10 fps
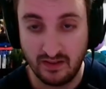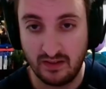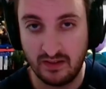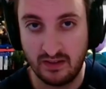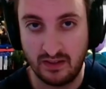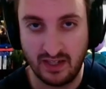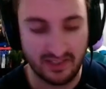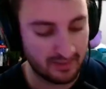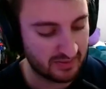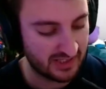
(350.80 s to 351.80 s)

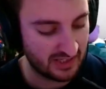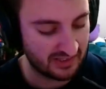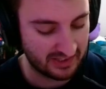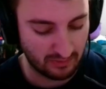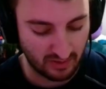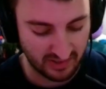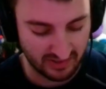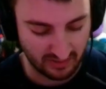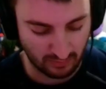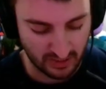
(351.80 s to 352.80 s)
as upset as I was
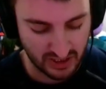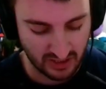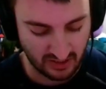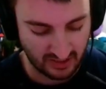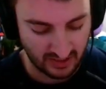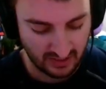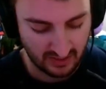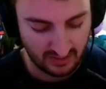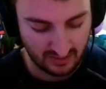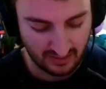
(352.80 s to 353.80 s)
originally,
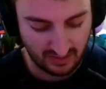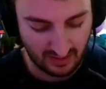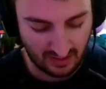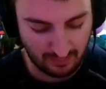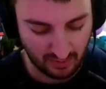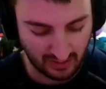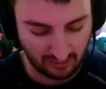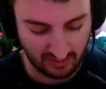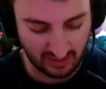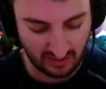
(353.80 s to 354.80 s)
I'm okay
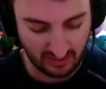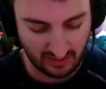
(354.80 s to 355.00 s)
with it.